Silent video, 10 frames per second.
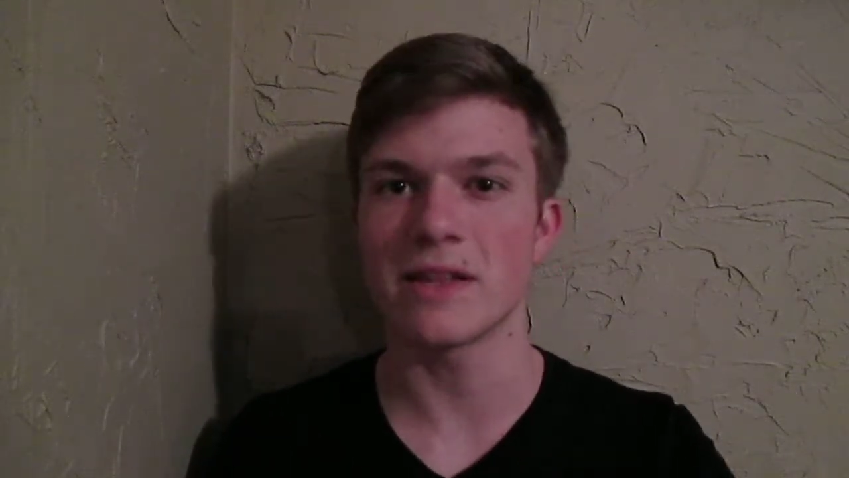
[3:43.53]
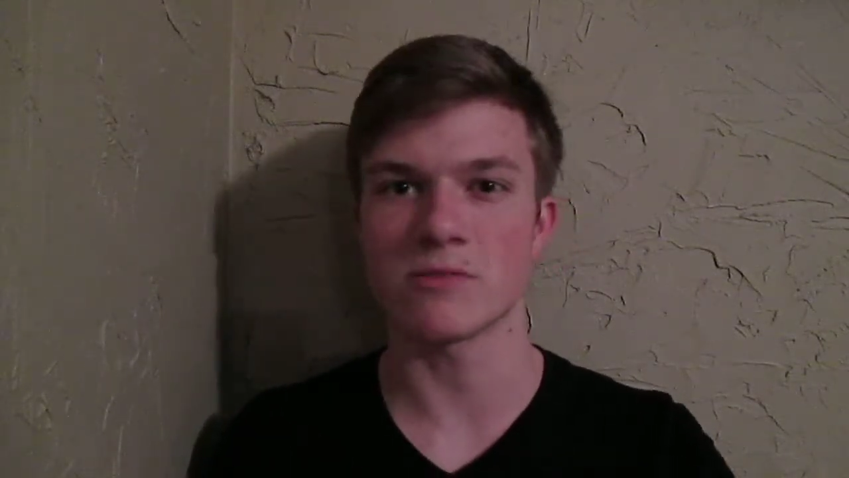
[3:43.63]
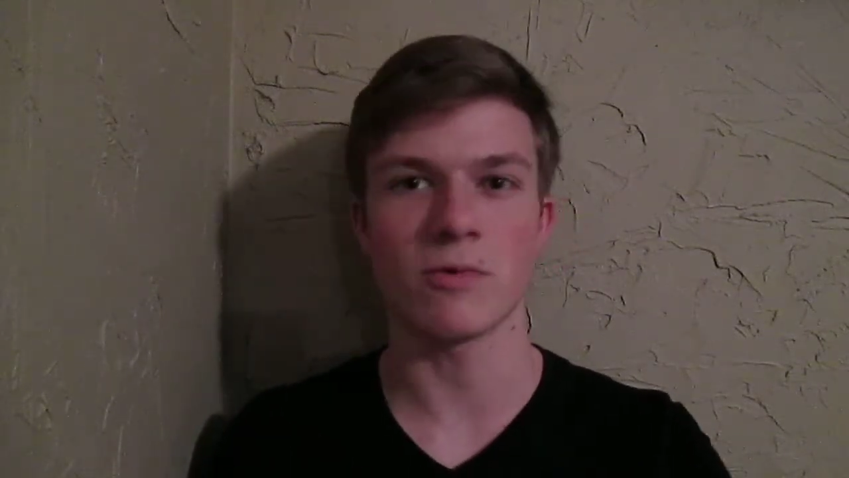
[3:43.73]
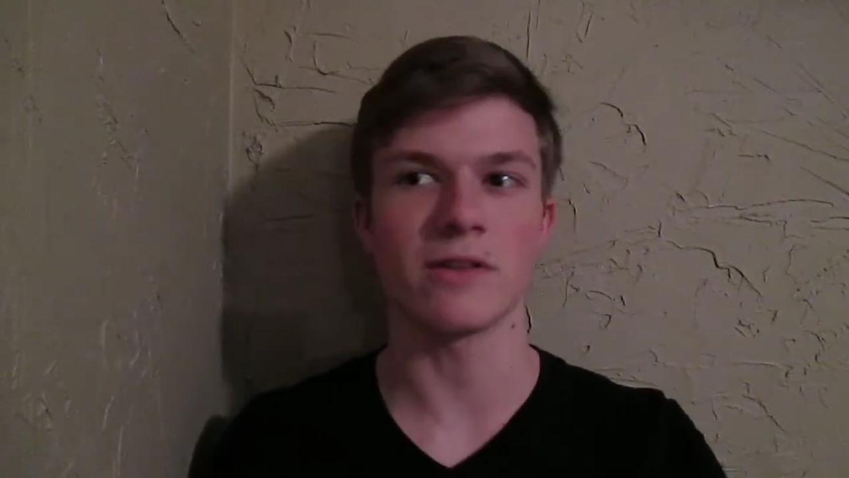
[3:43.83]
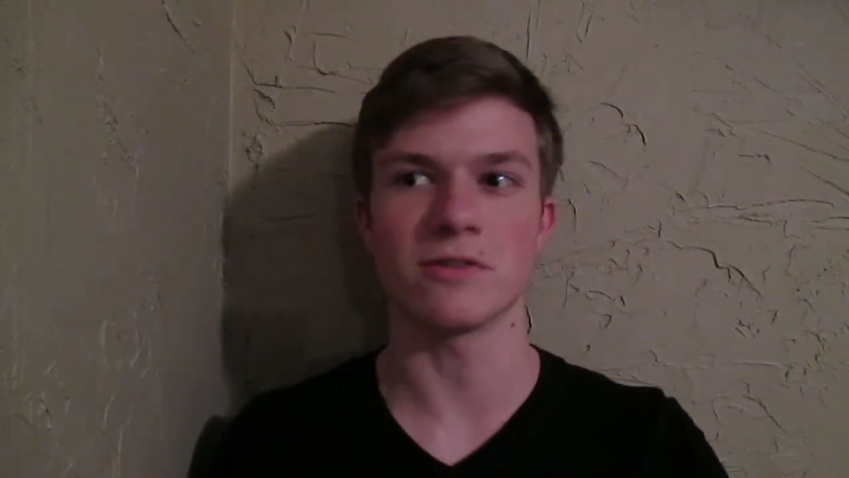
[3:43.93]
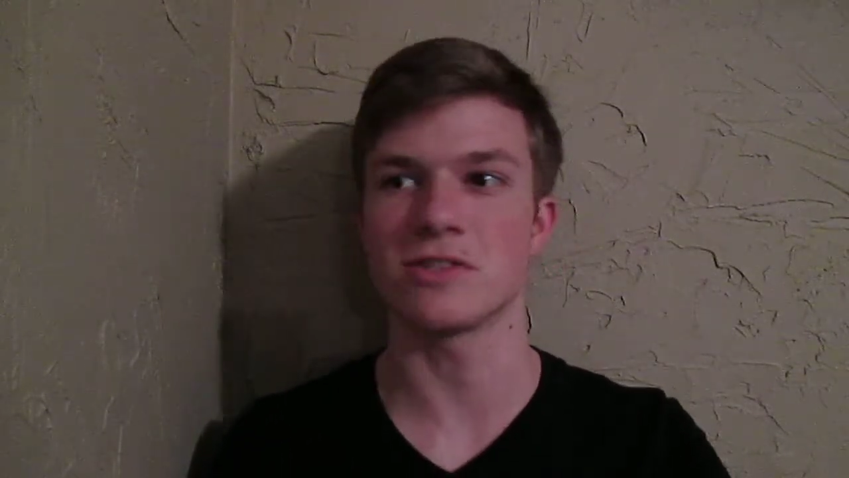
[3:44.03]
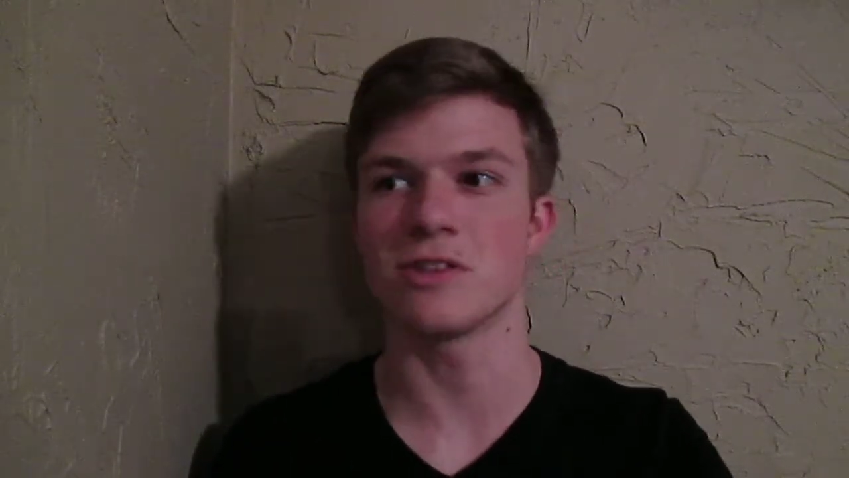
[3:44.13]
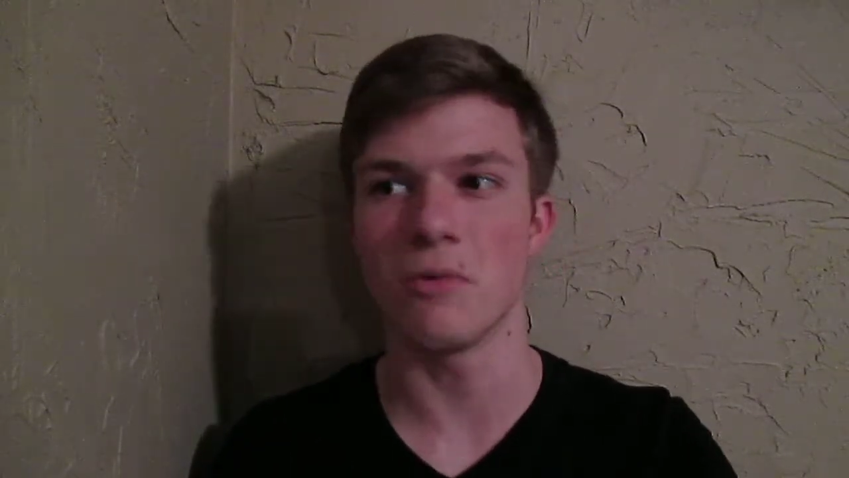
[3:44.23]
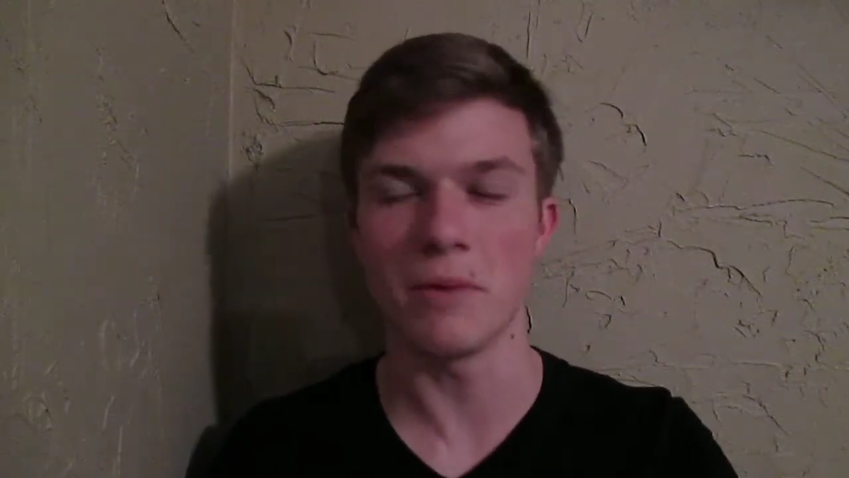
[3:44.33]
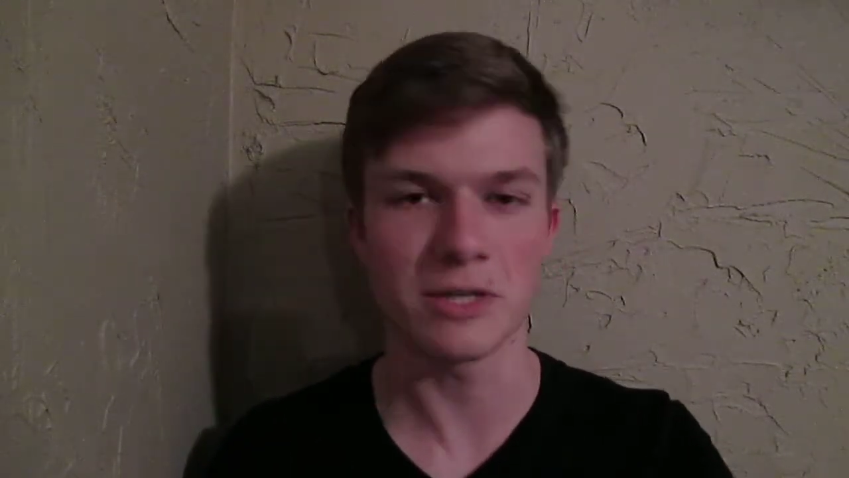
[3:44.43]
That's why there's
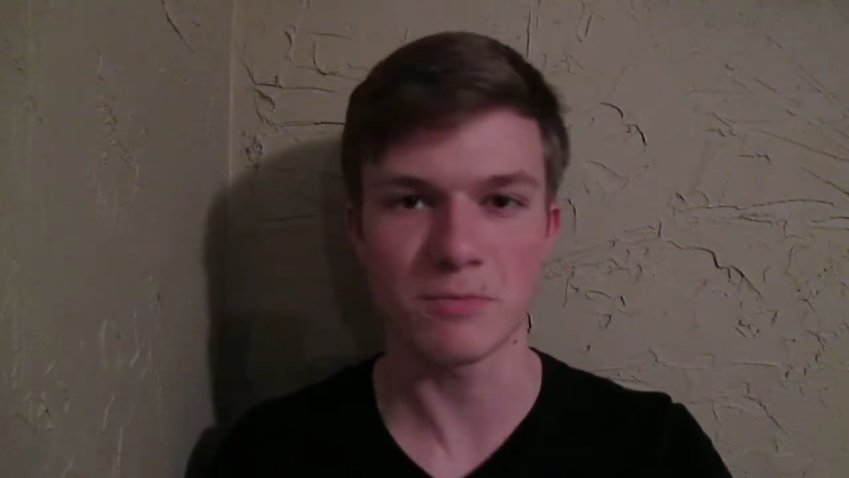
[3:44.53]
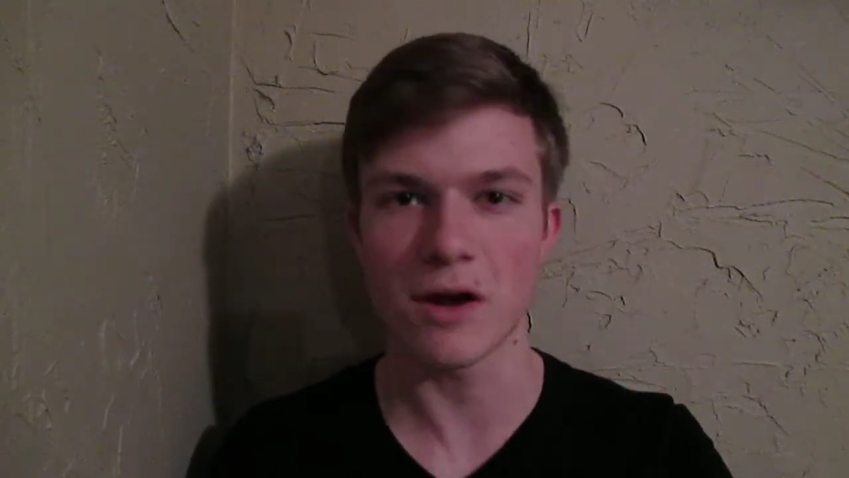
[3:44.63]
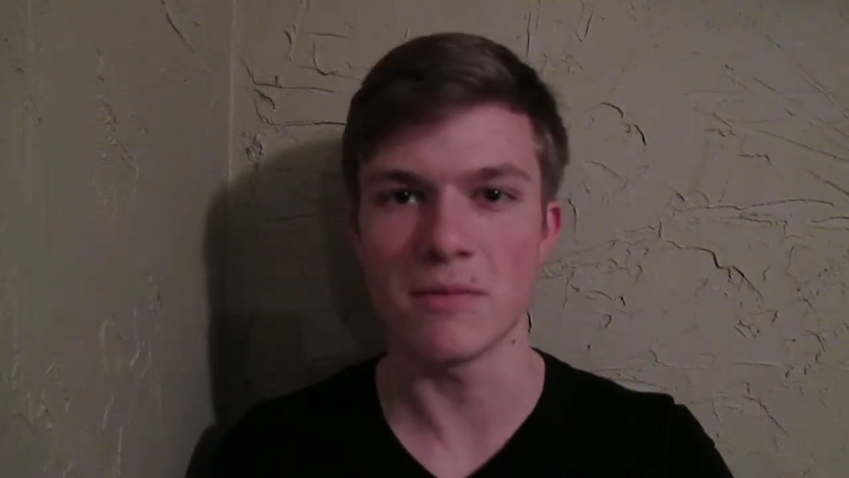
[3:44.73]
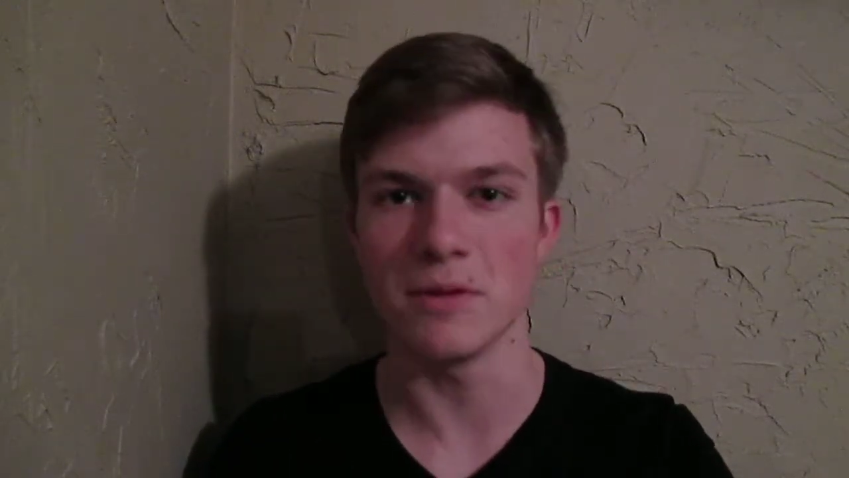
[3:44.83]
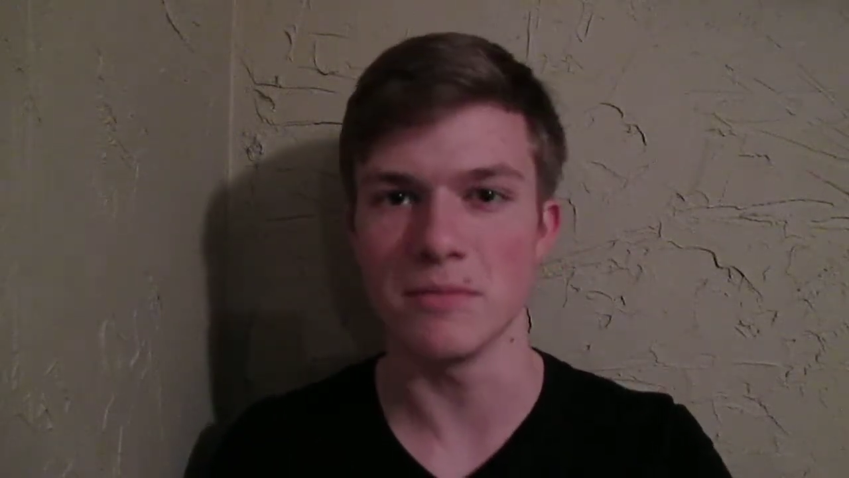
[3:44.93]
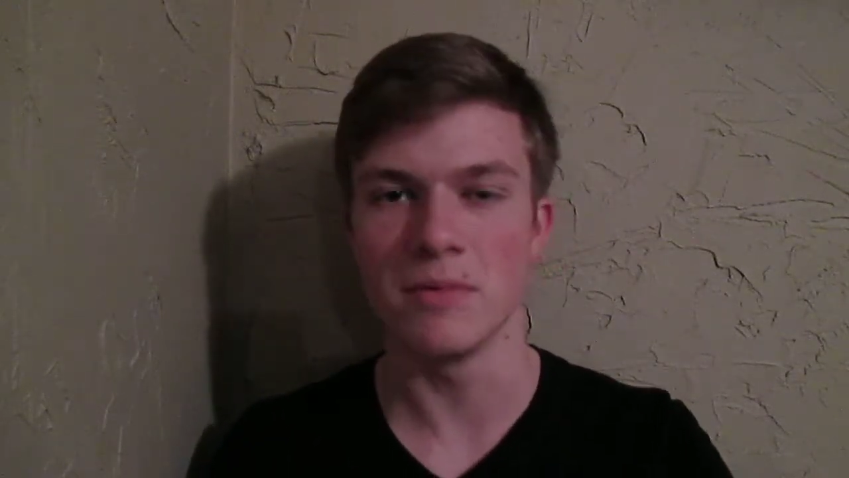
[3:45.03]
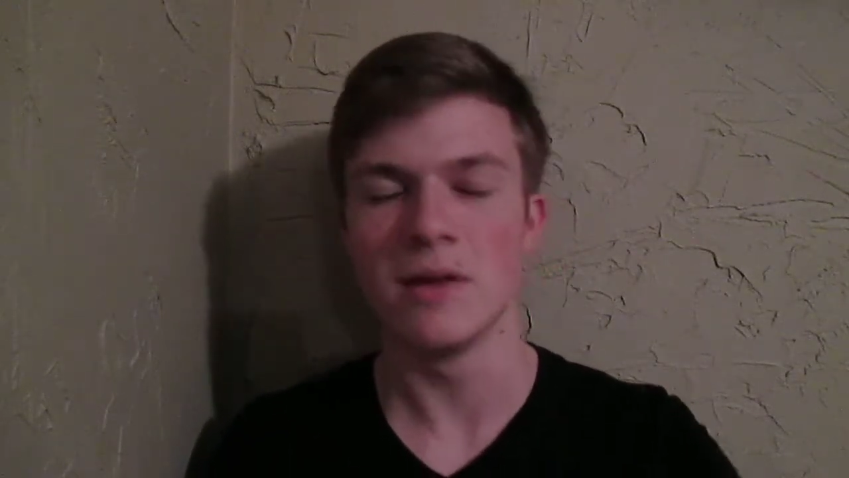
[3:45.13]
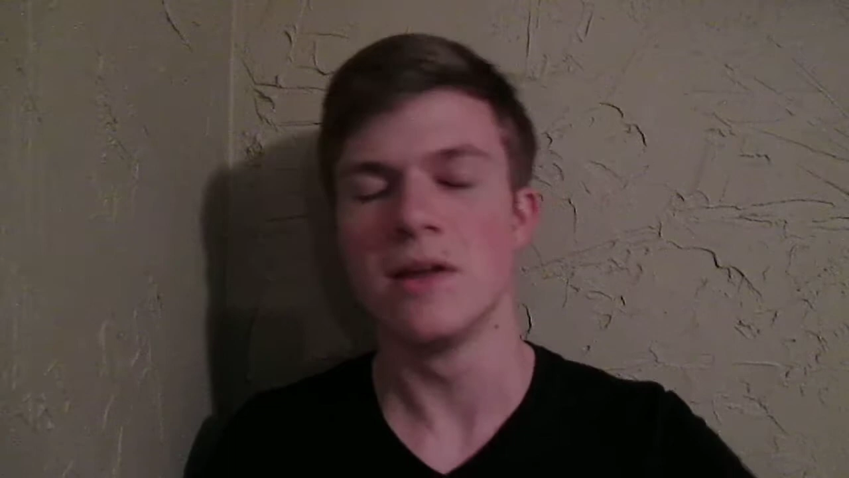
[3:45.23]
so much problem